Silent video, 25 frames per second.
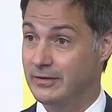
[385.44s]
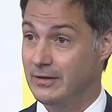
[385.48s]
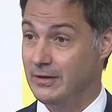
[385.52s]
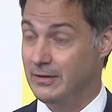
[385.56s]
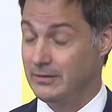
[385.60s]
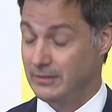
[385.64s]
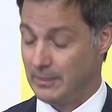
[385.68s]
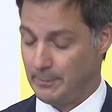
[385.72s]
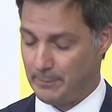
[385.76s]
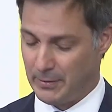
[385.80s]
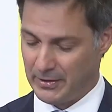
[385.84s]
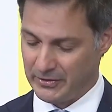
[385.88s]

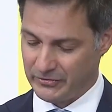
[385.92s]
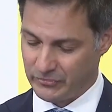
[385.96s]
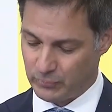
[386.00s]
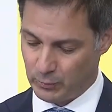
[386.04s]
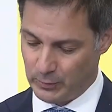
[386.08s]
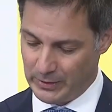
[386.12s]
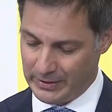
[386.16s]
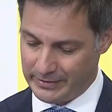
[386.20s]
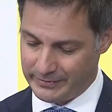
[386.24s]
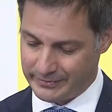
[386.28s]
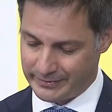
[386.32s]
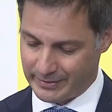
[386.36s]
The past
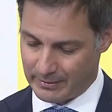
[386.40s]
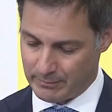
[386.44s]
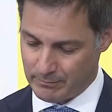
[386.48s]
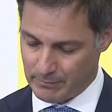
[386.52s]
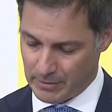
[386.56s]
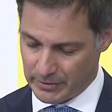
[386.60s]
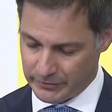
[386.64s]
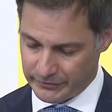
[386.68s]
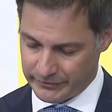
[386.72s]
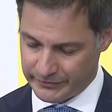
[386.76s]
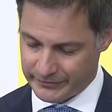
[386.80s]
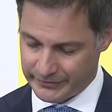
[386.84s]
weeks and
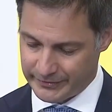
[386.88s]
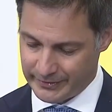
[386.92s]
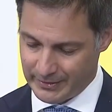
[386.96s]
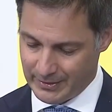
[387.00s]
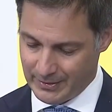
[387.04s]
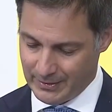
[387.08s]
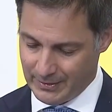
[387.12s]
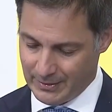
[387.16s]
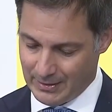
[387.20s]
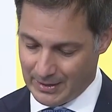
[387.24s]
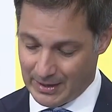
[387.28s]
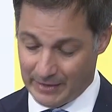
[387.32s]
months
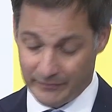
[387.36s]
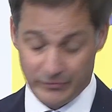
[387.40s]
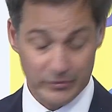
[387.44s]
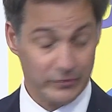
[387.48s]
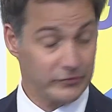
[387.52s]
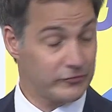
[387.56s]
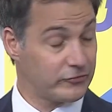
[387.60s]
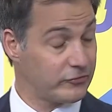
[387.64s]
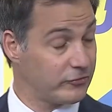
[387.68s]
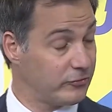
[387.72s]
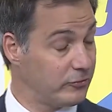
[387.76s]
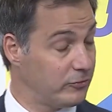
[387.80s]
have
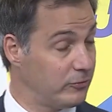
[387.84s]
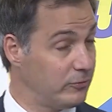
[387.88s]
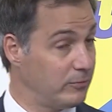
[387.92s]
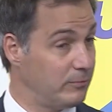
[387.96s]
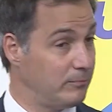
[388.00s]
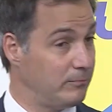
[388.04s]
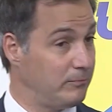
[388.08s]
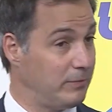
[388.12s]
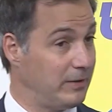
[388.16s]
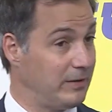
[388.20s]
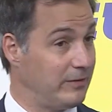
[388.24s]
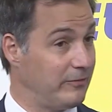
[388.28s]
also
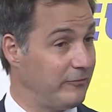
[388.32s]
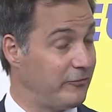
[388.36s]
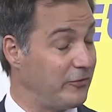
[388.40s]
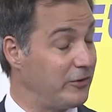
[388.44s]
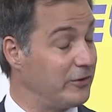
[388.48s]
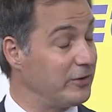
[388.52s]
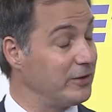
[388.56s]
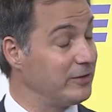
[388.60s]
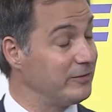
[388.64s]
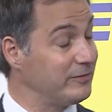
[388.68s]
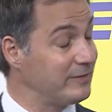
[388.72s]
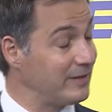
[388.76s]
been
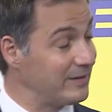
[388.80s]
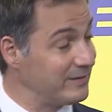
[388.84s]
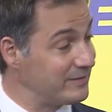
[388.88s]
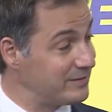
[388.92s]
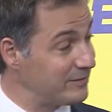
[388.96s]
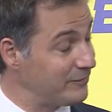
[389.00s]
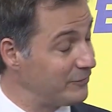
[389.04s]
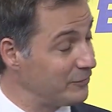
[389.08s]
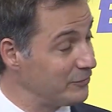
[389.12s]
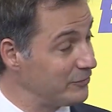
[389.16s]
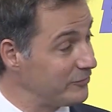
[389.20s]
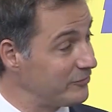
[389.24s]
very
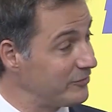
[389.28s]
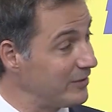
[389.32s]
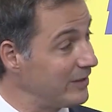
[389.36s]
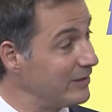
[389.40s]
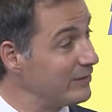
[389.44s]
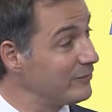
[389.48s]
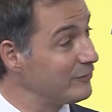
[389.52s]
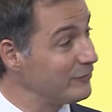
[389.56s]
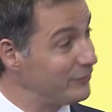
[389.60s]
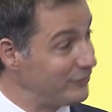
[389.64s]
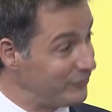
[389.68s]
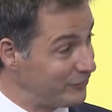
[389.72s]
intensive on the side
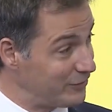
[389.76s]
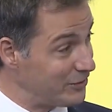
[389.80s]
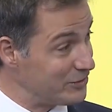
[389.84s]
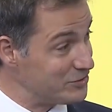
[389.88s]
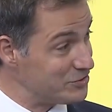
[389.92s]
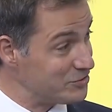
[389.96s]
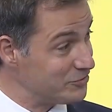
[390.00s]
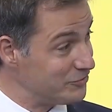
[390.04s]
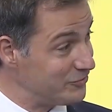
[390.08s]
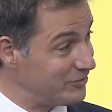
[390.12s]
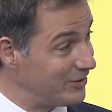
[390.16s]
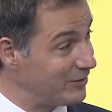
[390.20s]
of
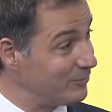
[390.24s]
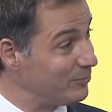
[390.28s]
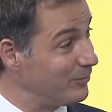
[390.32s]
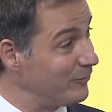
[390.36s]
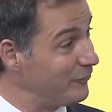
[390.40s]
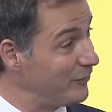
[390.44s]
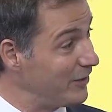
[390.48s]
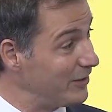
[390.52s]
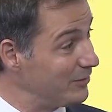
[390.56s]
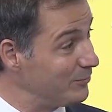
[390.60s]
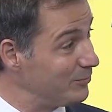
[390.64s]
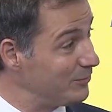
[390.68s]
discussions that we've
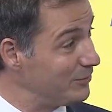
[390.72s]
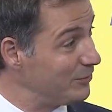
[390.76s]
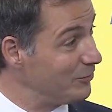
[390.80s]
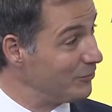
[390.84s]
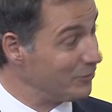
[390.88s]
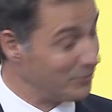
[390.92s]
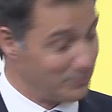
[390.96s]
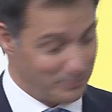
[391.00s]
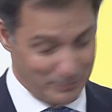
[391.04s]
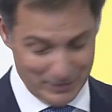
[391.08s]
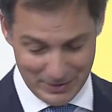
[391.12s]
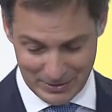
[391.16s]
had with the
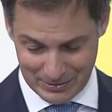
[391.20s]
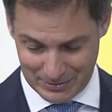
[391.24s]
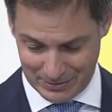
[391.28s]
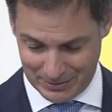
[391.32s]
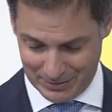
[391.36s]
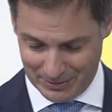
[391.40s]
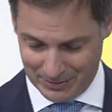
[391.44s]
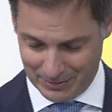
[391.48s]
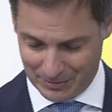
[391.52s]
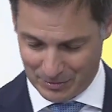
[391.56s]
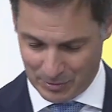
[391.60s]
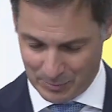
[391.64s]
European
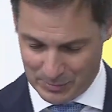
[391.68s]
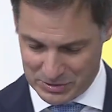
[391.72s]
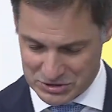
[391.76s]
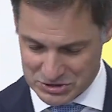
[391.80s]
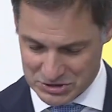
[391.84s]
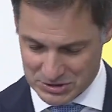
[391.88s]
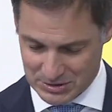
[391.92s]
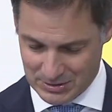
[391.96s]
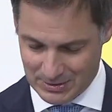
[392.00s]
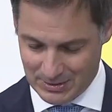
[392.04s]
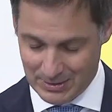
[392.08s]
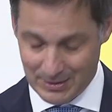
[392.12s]

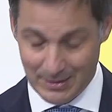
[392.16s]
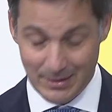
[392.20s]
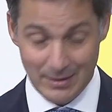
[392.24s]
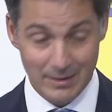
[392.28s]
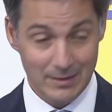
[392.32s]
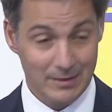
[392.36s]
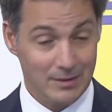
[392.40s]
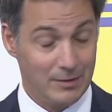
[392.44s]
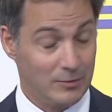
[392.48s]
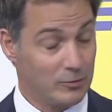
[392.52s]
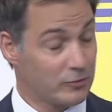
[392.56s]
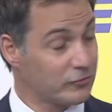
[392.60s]
Commission.
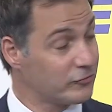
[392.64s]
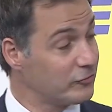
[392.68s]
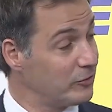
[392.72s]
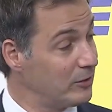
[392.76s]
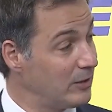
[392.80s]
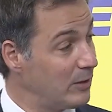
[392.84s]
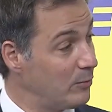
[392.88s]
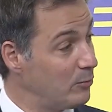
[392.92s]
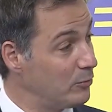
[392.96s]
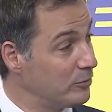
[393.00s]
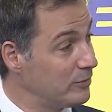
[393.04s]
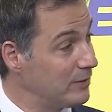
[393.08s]

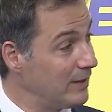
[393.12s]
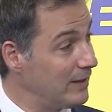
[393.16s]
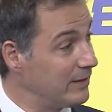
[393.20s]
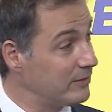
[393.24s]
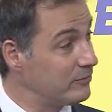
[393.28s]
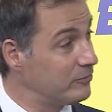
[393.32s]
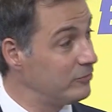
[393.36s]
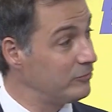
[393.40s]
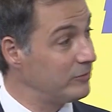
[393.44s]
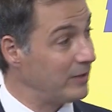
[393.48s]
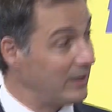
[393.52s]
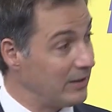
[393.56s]
Ursula, would like
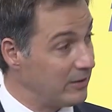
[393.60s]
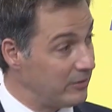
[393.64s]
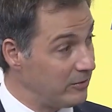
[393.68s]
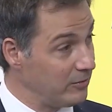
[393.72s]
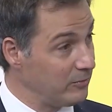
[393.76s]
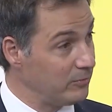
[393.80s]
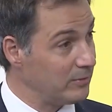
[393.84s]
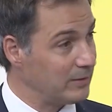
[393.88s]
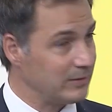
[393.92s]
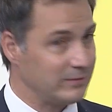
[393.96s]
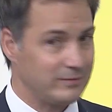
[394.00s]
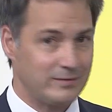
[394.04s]
to thank
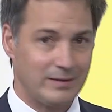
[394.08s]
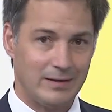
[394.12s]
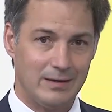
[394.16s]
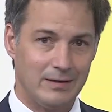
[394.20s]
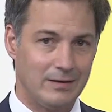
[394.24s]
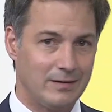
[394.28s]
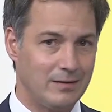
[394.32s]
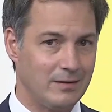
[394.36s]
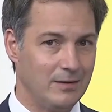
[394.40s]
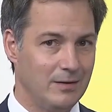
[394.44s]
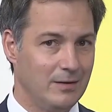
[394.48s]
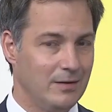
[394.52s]
you and
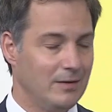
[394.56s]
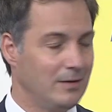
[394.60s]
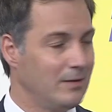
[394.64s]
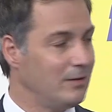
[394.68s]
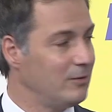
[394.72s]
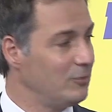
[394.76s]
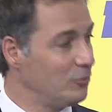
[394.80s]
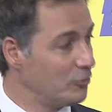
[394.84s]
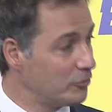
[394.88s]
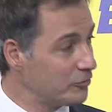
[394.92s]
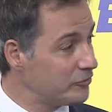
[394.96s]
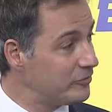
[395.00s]
thank
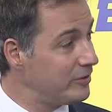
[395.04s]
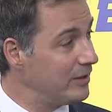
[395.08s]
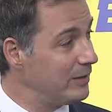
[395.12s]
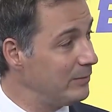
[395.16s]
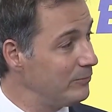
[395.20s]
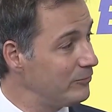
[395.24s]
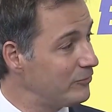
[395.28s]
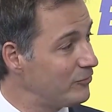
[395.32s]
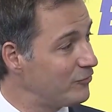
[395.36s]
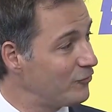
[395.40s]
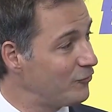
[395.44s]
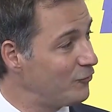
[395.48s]
your
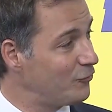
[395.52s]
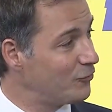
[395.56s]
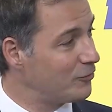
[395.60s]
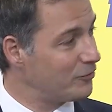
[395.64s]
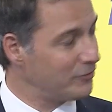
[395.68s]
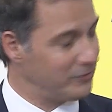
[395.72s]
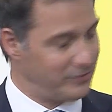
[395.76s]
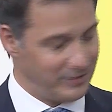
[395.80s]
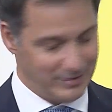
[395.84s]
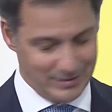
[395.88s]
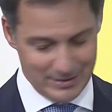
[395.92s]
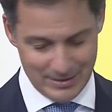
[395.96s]
teams for
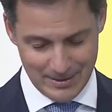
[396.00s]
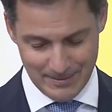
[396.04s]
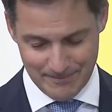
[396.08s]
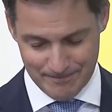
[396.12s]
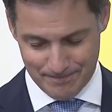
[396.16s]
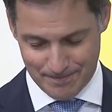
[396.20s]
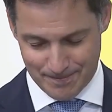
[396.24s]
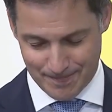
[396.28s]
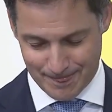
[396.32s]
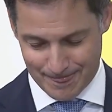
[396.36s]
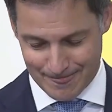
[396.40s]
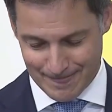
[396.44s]
the
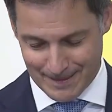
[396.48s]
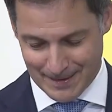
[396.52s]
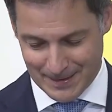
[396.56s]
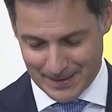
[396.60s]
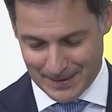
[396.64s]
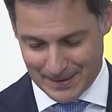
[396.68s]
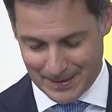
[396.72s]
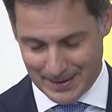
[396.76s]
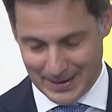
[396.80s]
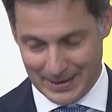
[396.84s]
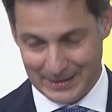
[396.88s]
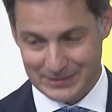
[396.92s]

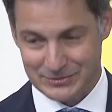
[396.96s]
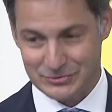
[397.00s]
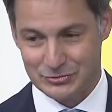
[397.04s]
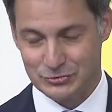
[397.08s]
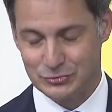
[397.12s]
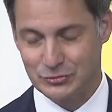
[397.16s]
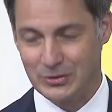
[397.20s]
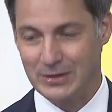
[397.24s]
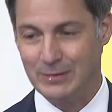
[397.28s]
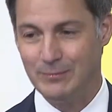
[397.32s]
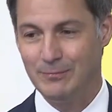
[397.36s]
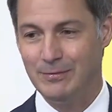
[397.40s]

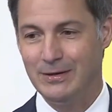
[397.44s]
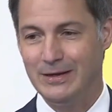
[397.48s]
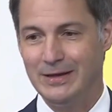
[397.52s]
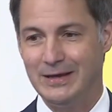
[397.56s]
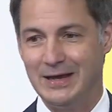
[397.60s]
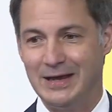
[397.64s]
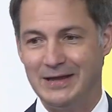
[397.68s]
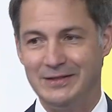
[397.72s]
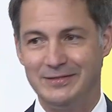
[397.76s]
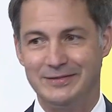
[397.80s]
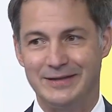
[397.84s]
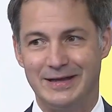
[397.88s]
extremely
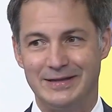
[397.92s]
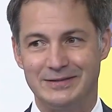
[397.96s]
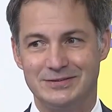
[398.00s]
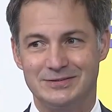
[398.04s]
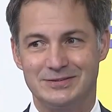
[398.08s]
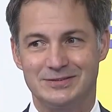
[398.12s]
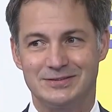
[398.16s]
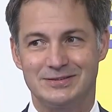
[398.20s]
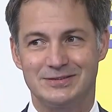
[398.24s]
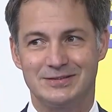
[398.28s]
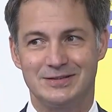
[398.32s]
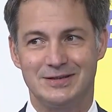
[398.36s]

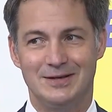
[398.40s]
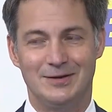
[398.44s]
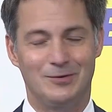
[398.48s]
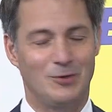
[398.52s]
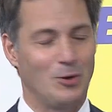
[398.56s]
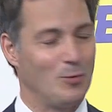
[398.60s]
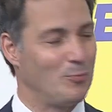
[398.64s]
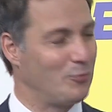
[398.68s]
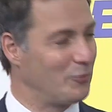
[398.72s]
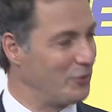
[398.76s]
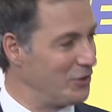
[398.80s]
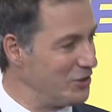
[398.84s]
intense
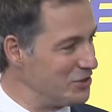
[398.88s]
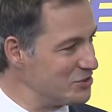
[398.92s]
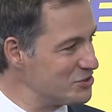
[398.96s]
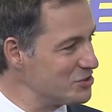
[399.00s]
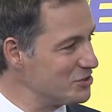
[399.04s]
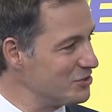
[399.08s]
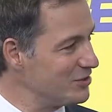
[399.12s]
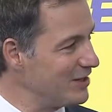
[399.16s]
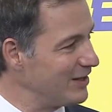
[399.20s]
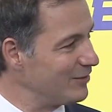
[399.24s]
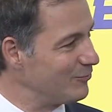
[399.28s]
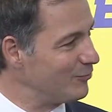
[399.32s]

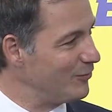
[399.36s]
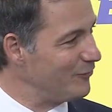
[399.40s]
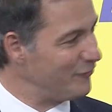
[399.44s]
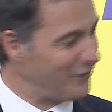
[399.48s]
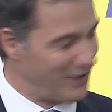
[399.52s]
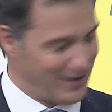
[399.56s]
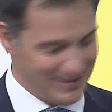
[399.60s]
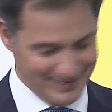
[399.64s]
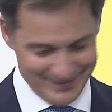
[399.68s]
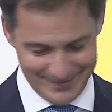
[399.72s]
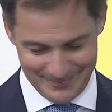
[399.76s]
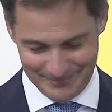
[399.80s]
cooperation that we've
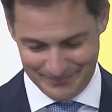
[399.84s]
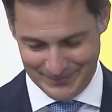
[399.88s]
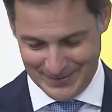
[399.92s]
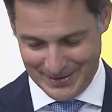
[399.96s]
had.